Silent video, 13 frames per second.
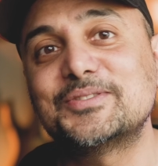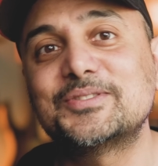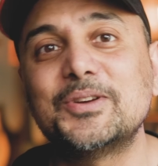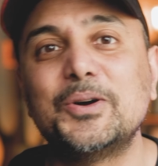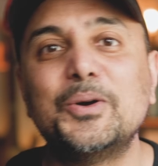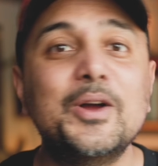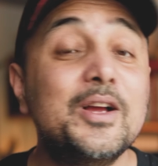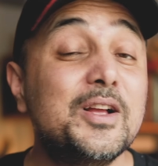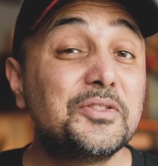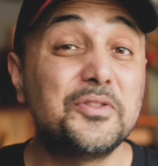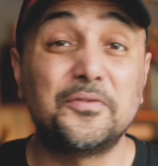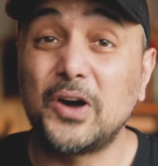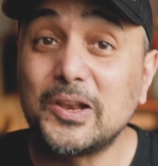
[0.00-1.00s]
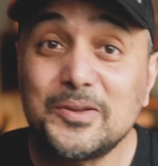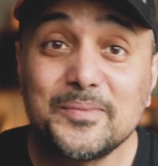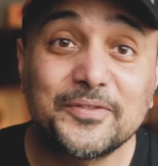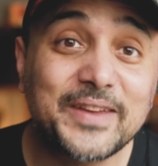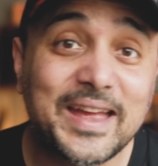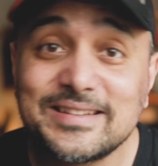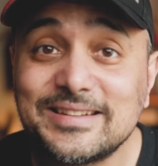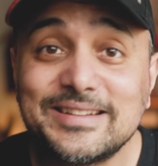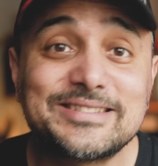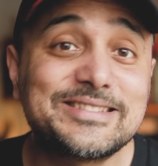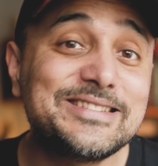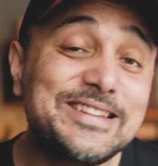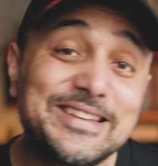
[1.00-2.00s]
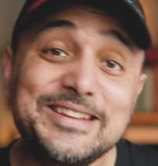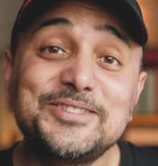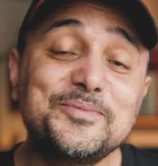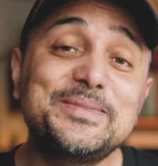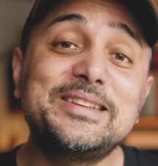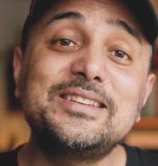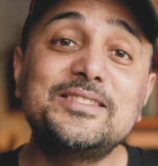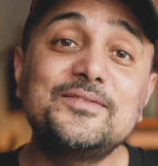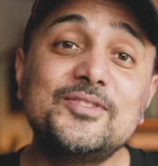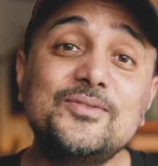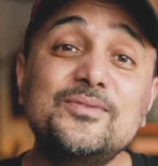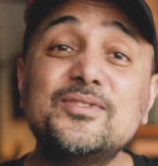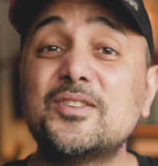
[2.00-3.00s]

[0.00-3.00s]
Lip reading: So the volume of candidates needing to be interviewed,